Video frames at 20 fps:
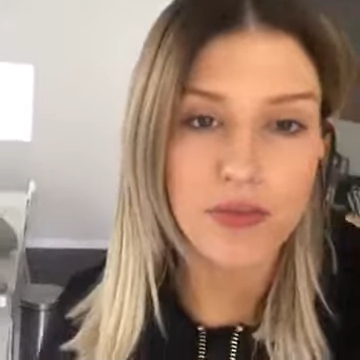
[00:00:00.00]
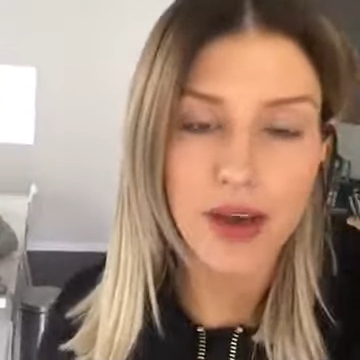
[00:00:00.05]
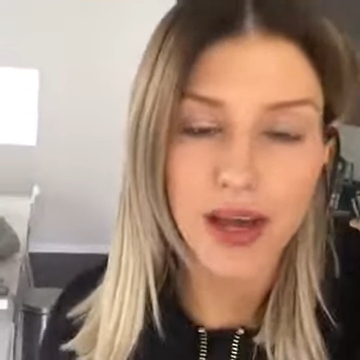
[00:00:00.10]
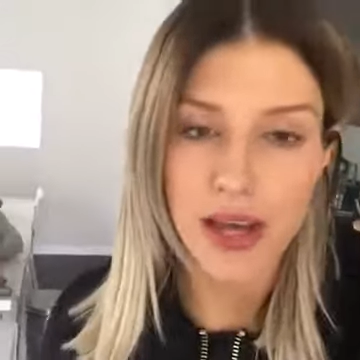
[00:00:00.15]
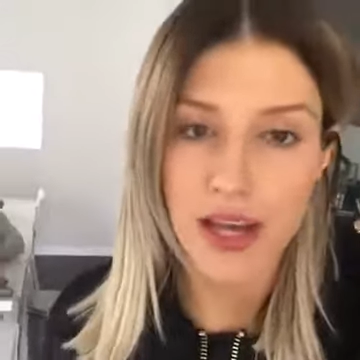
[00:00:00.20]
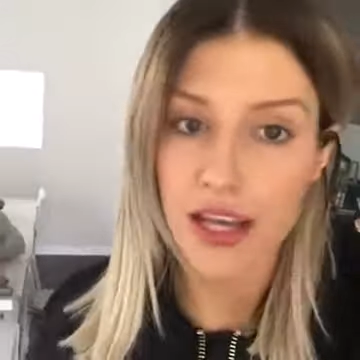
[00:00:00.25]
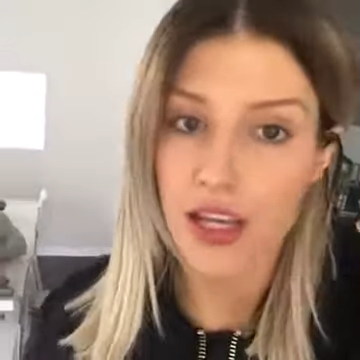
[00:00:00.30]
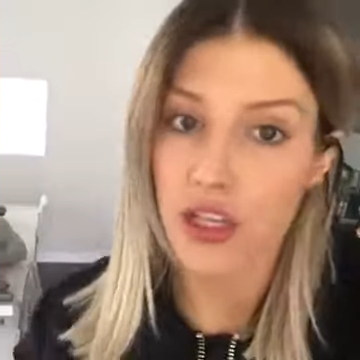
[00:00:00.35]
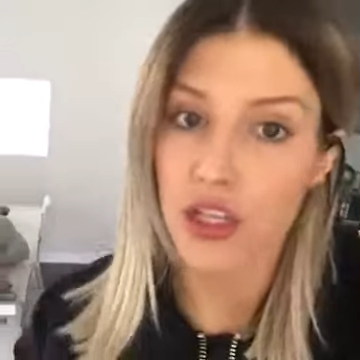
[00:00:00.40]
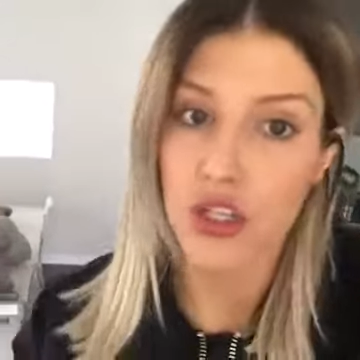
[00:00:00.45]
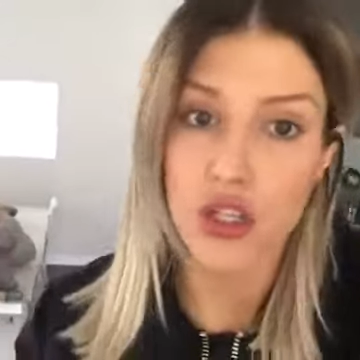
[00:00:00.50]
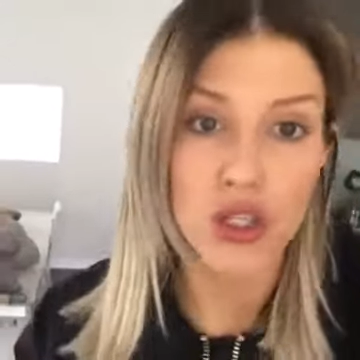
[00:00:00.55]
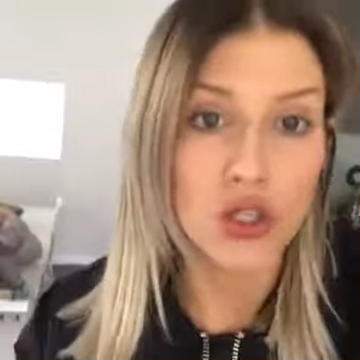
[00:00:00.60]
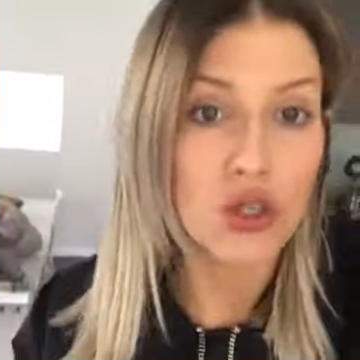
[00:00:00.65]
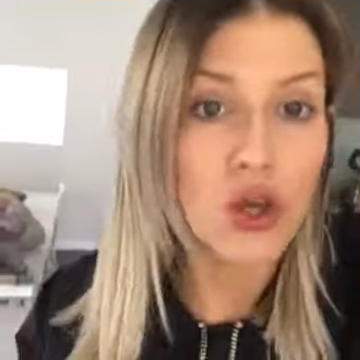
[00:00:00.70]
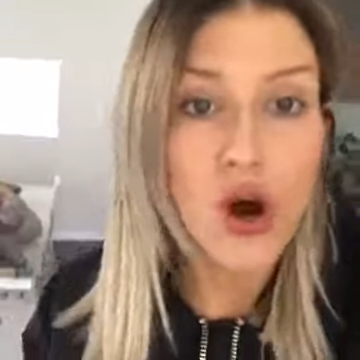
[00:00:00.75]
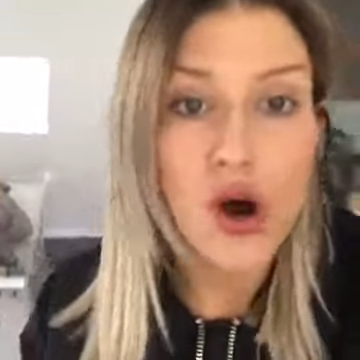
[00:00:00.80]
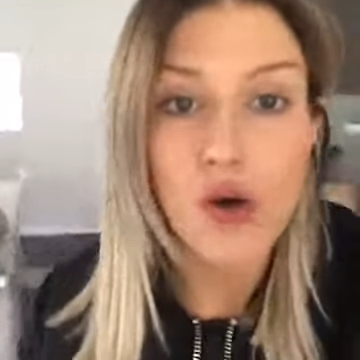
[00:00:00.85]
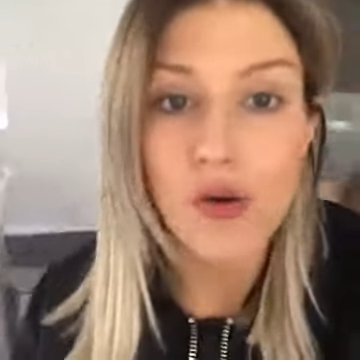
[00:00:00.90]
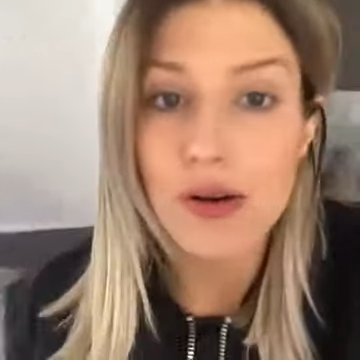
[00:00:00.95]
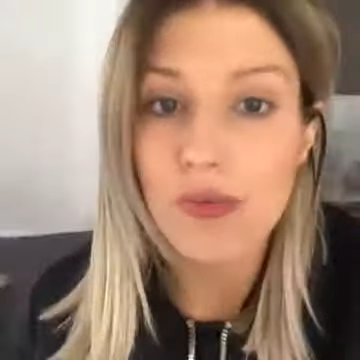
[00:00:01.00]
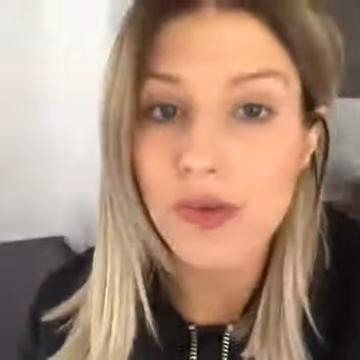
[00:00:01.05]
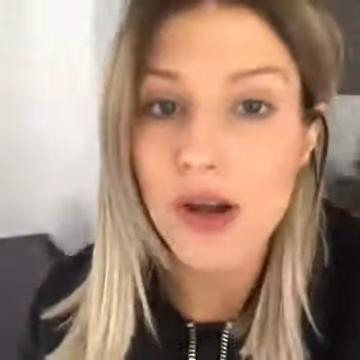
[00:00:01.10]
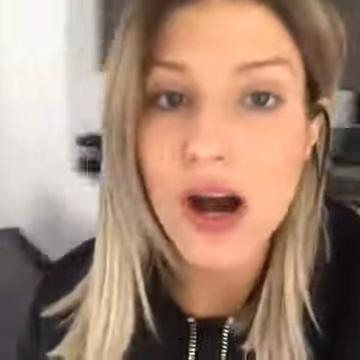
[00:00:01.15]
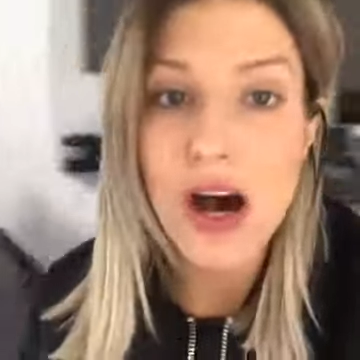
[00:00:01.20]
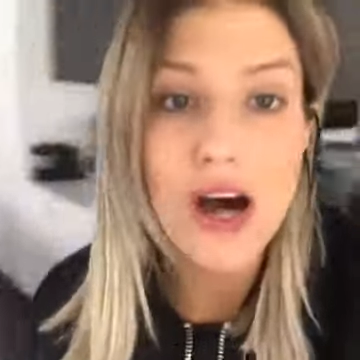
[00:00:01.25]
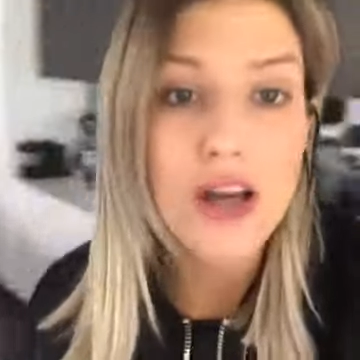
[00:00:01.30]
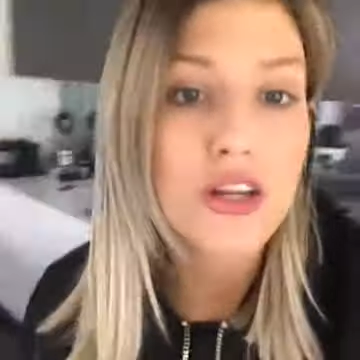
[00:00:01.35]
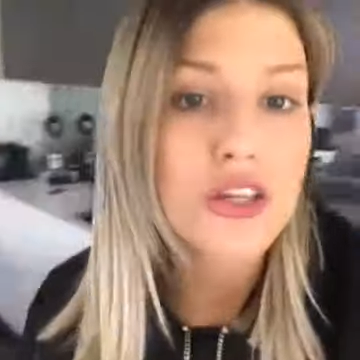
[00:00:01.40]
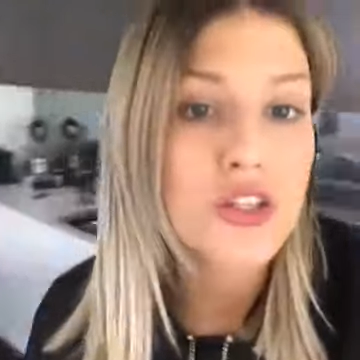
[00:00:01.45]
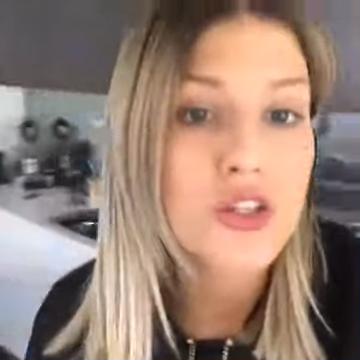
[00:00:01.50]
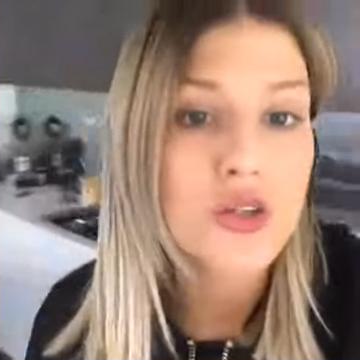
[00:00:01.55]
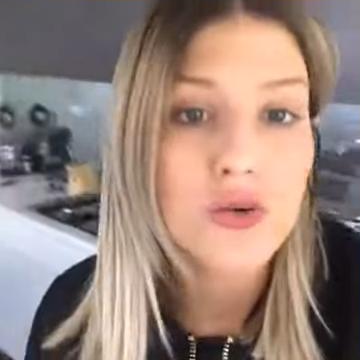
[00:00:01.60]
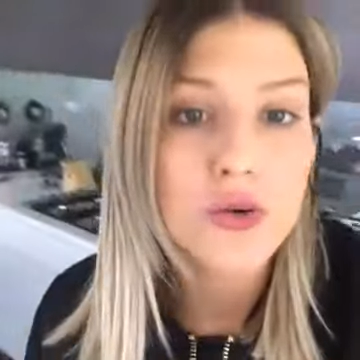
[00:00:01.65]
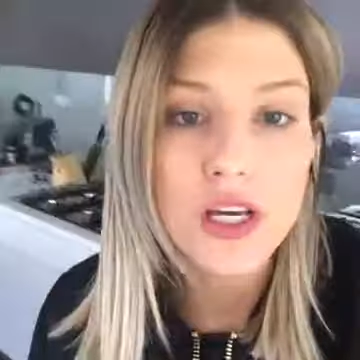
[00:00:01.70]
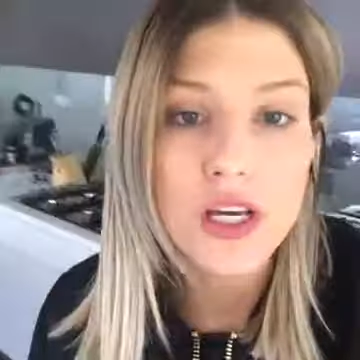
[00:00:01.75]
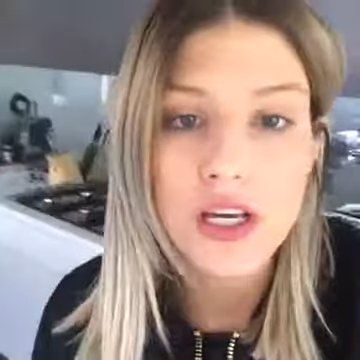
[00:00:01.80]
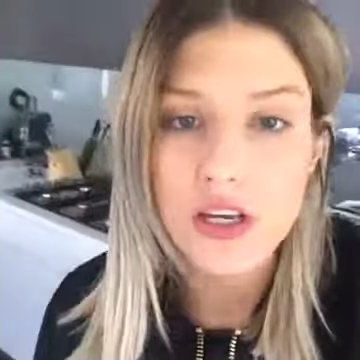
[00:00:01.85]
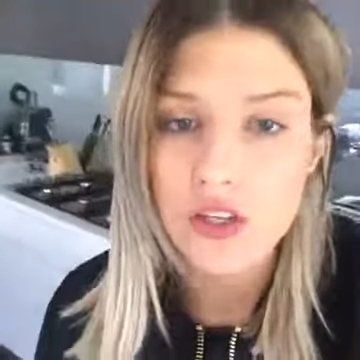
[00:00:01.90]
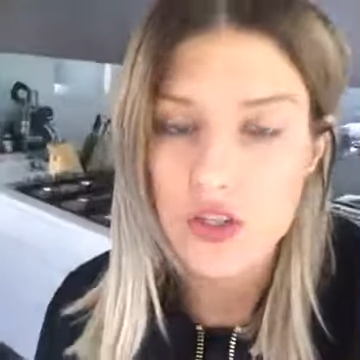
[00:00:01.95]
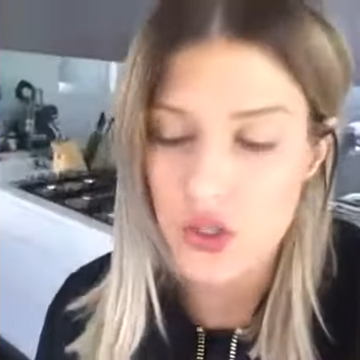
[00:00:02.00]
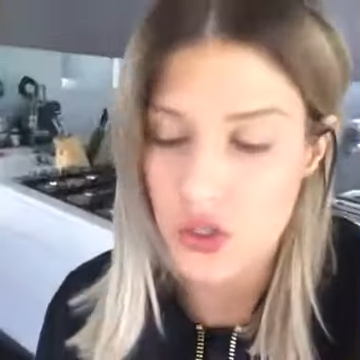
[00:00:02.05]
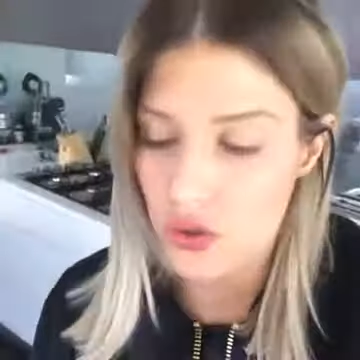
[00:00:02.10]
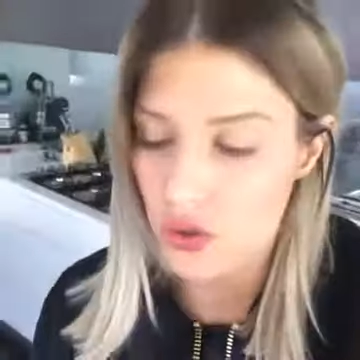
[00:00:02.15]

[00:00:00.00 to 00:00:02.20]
and you know I'm gonna treat